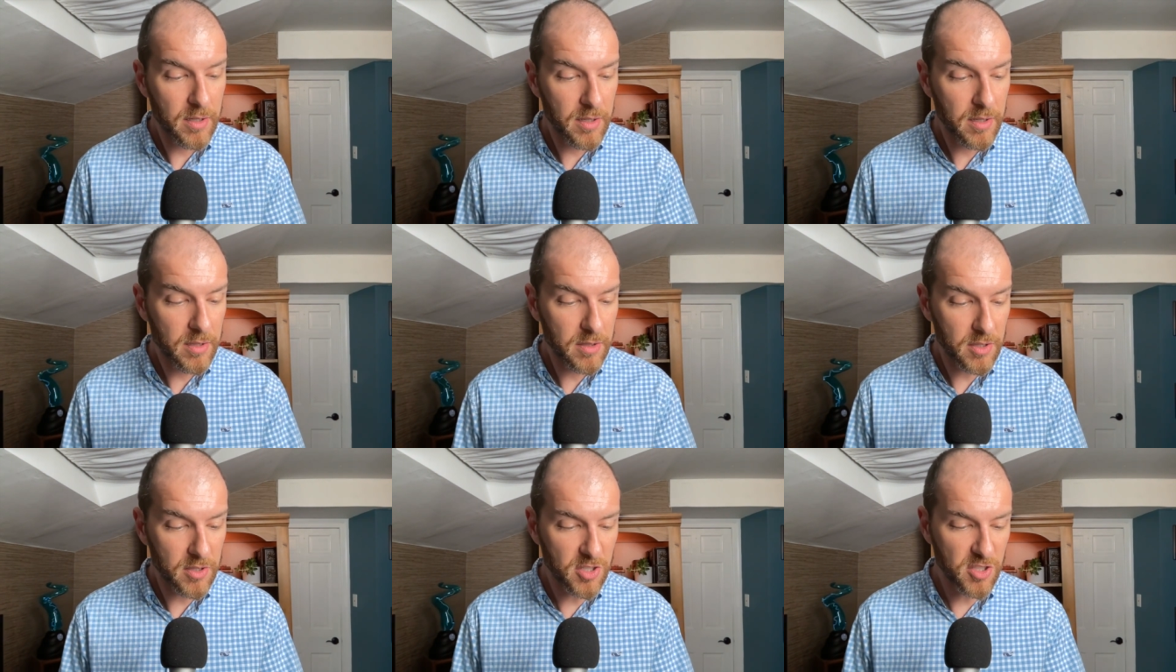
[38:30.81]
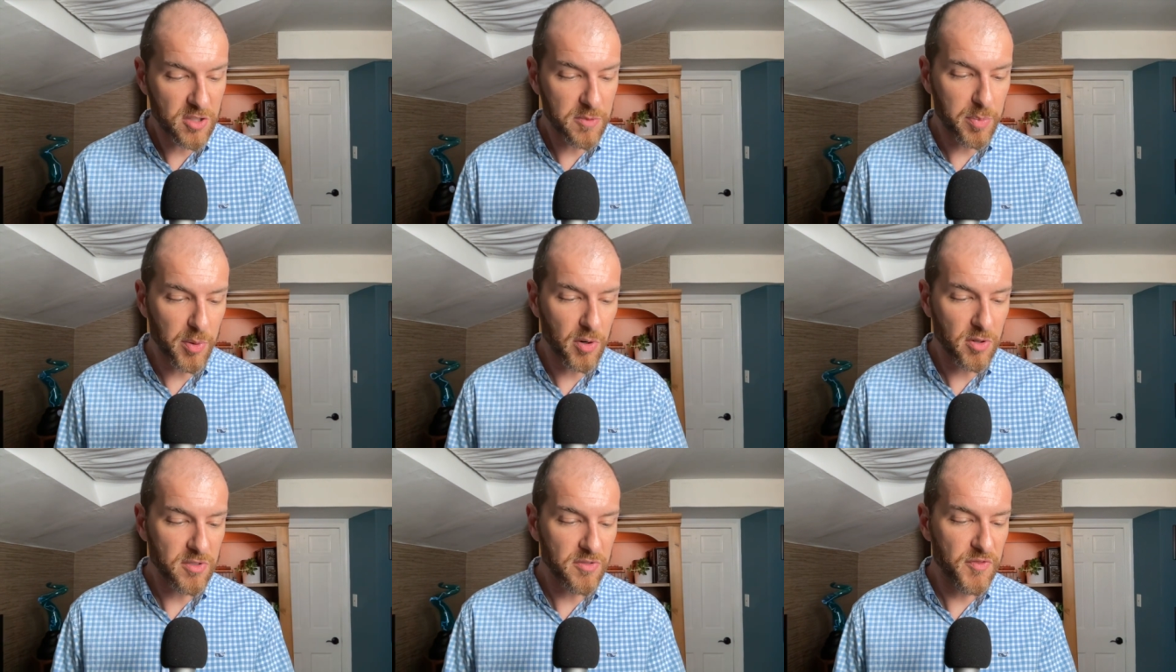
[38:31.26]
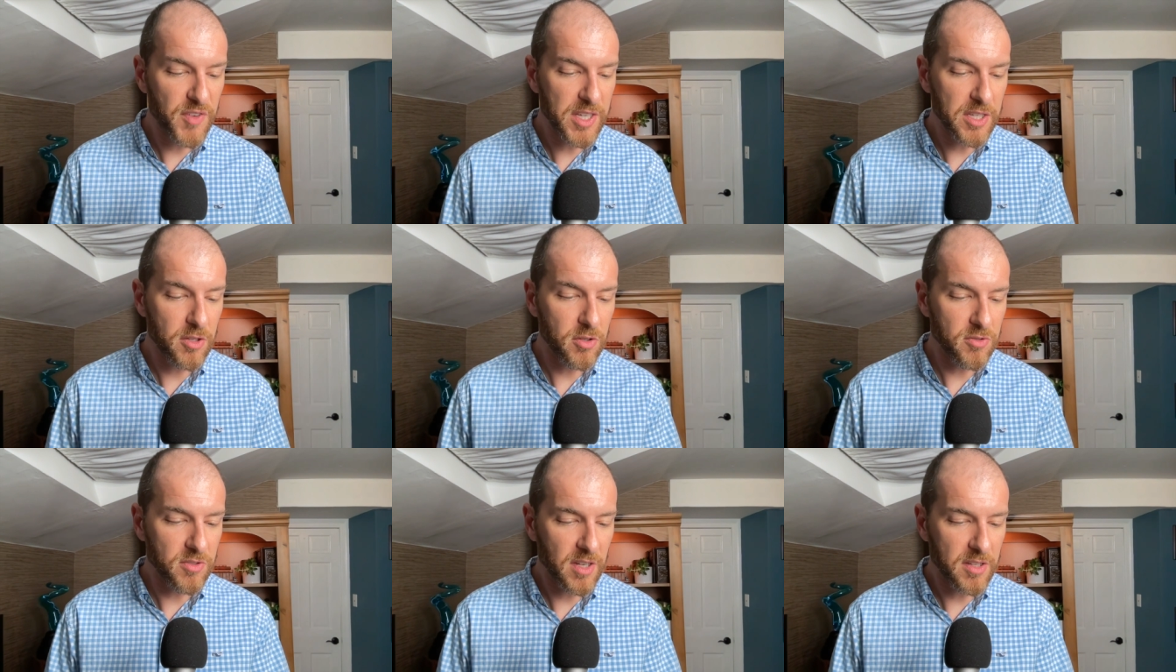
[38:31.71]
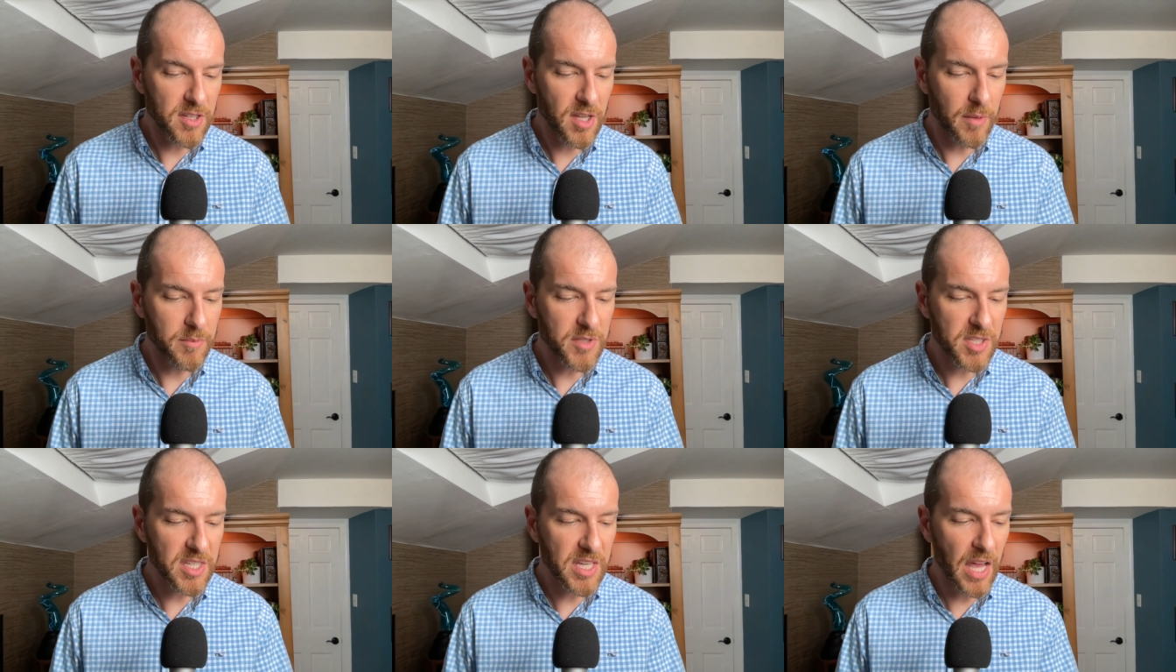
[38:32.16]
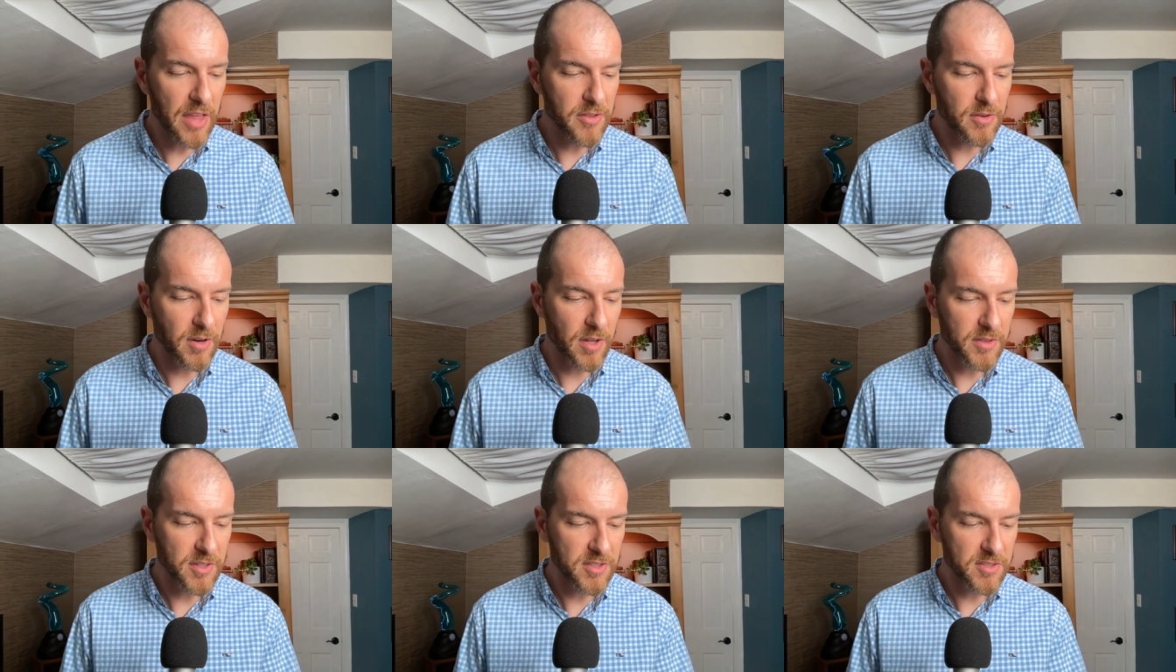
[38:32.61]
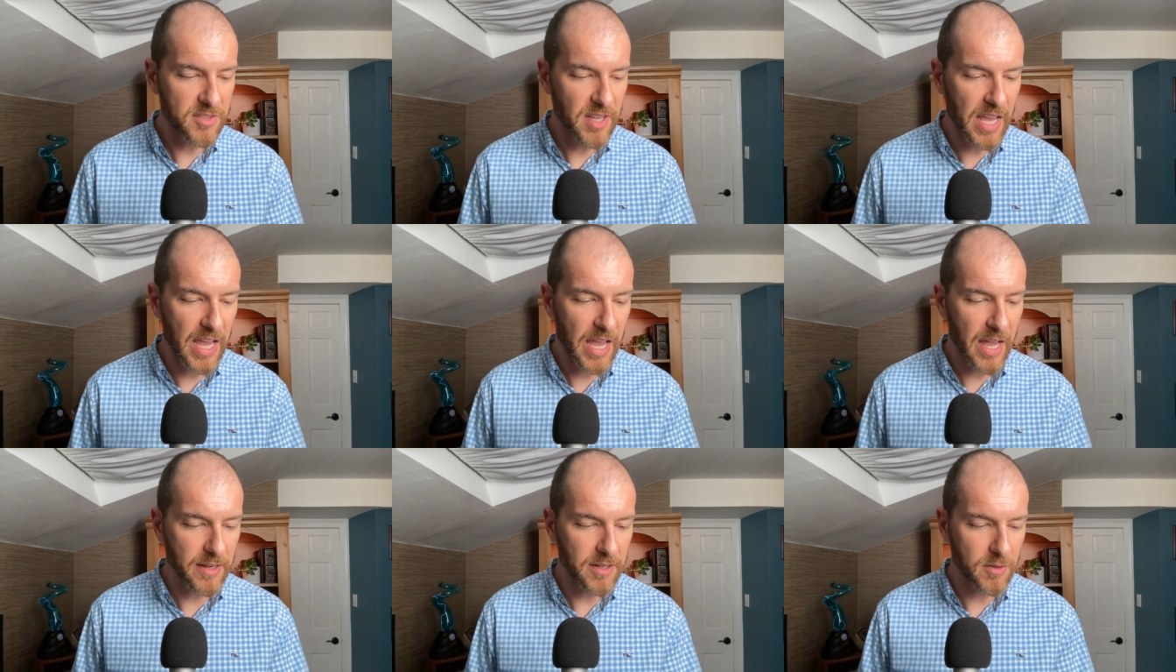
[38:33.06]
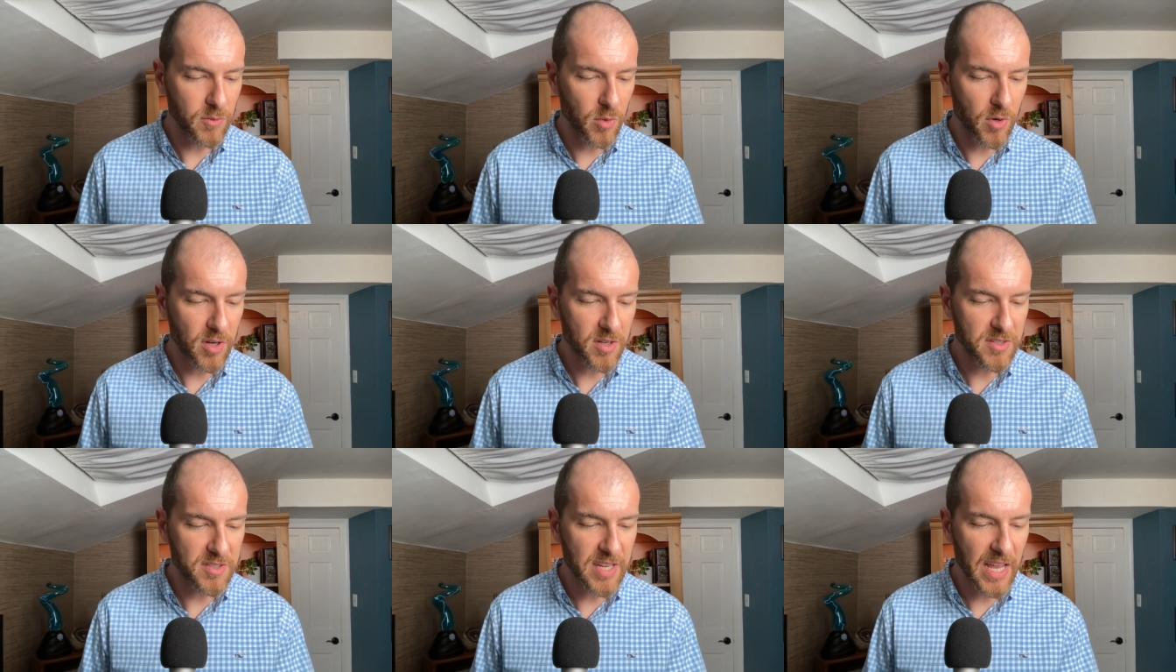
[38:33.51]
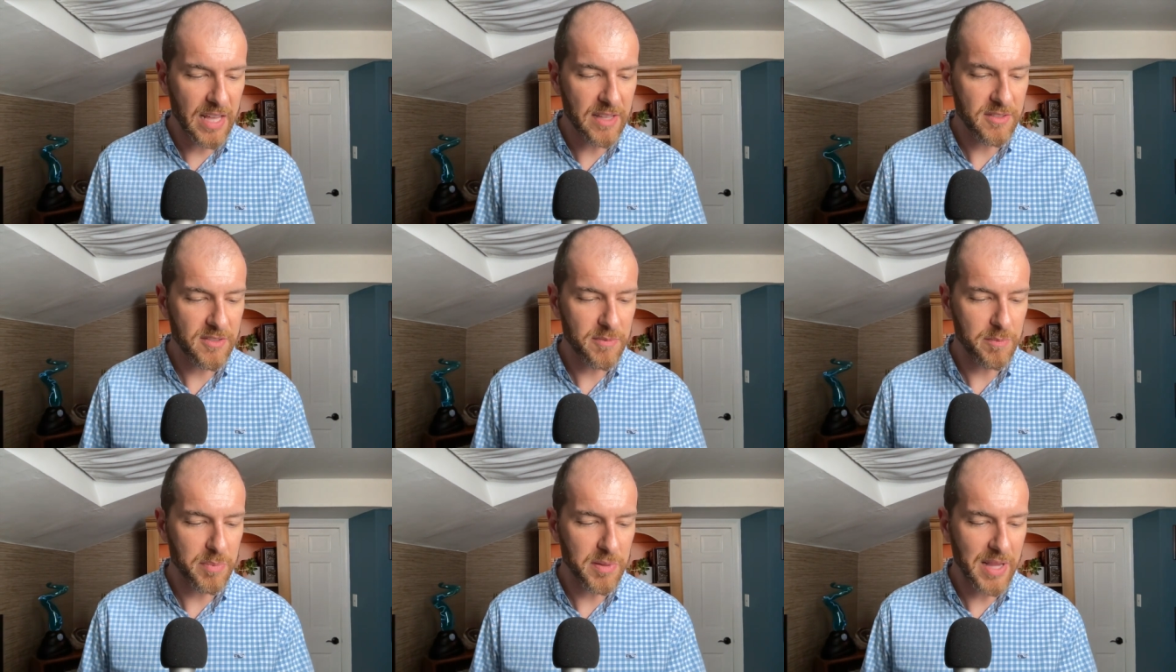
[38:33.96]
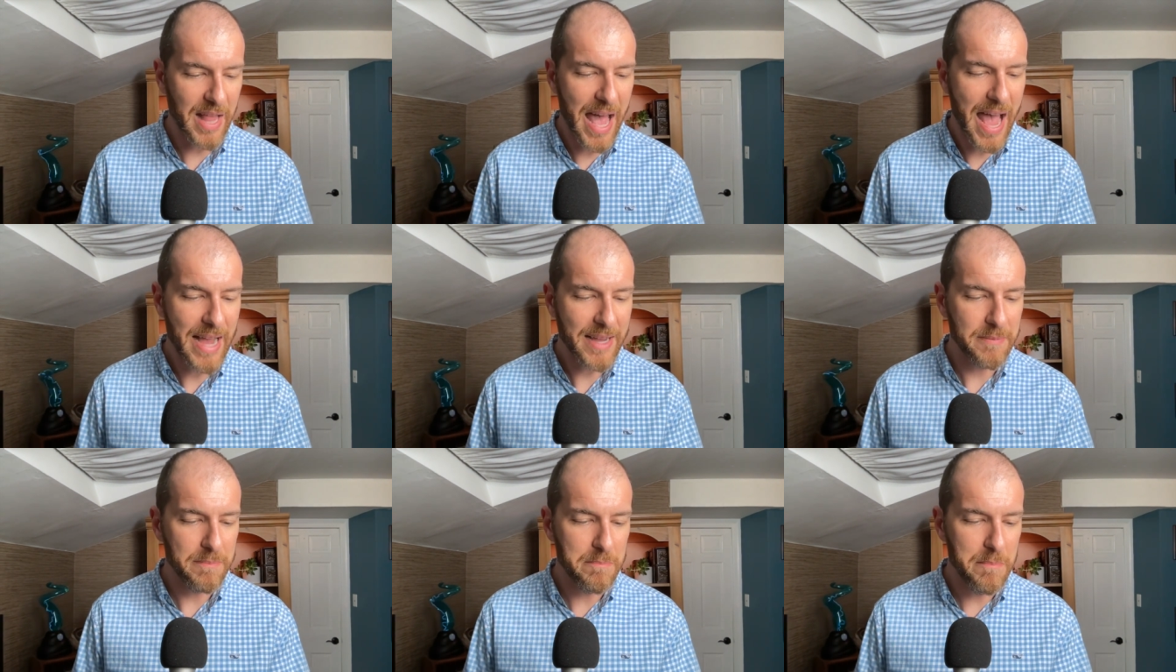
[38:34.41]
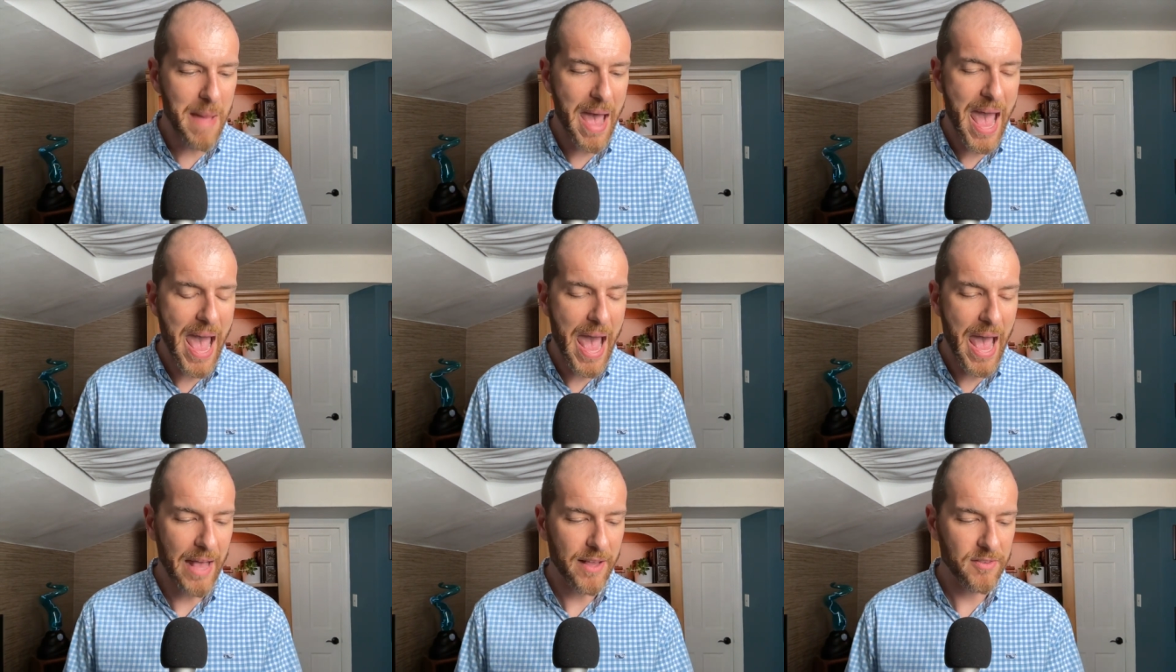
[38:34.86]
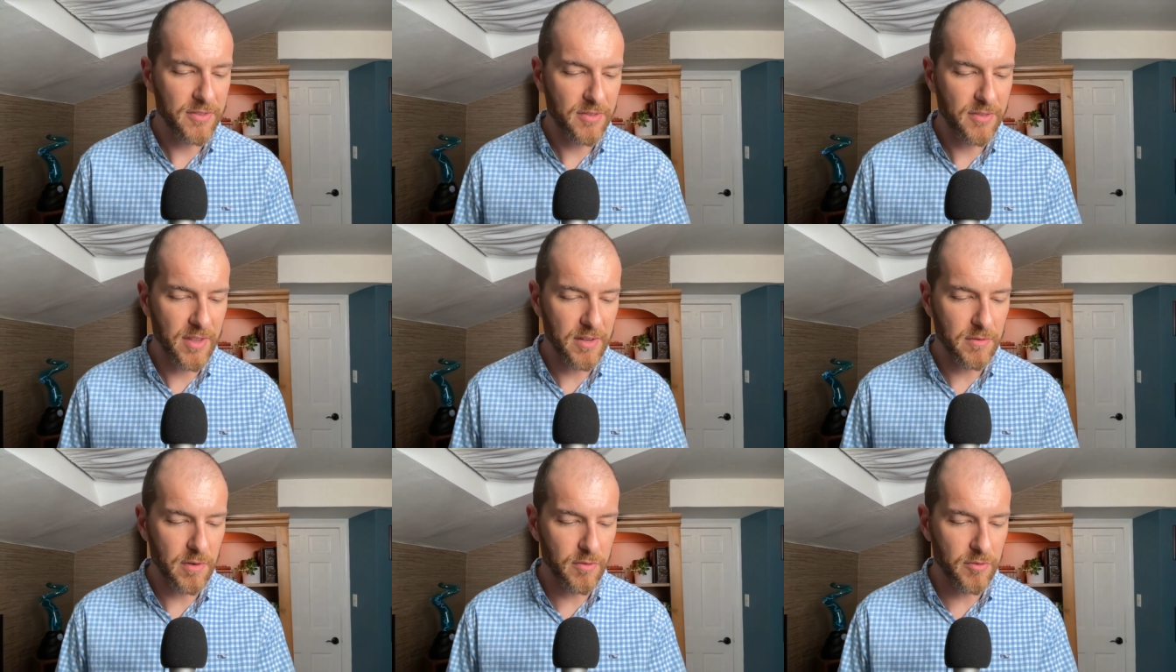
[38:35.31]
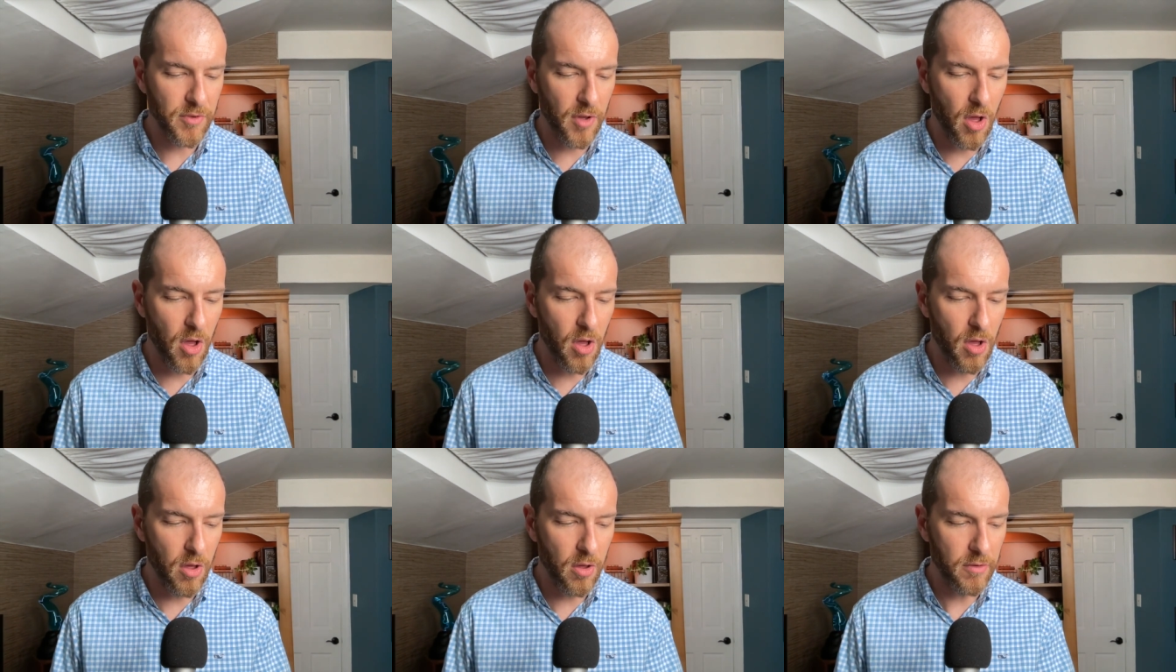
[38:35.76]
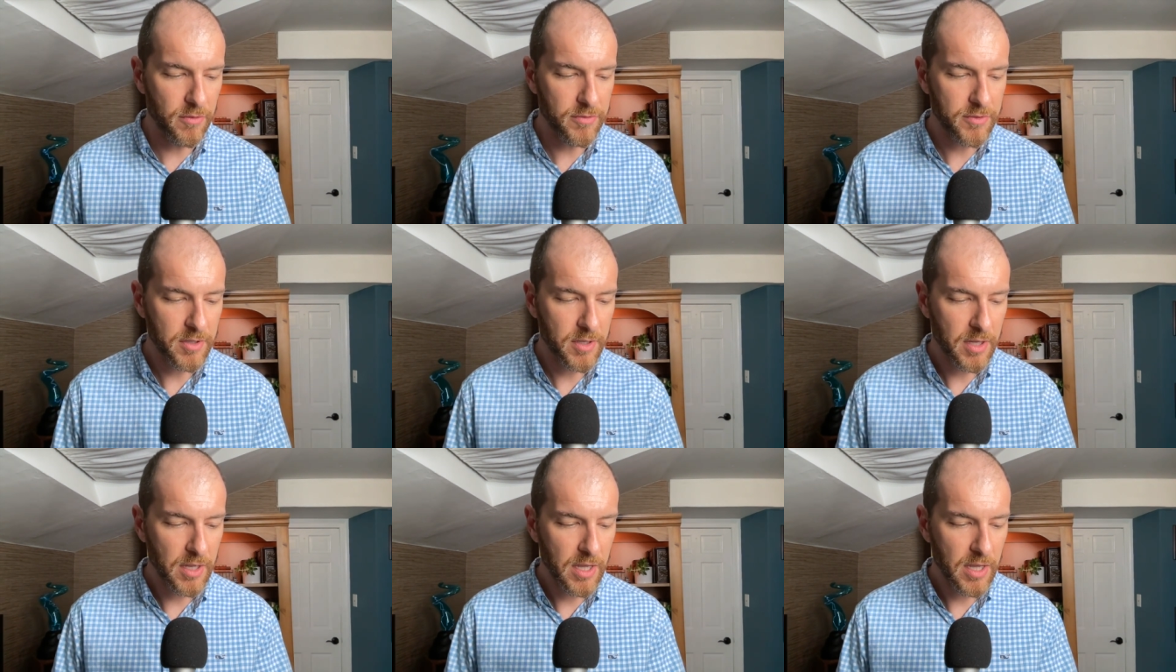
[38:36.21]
The dispersed figures had come together on the sand and were a dense black mass that revolved.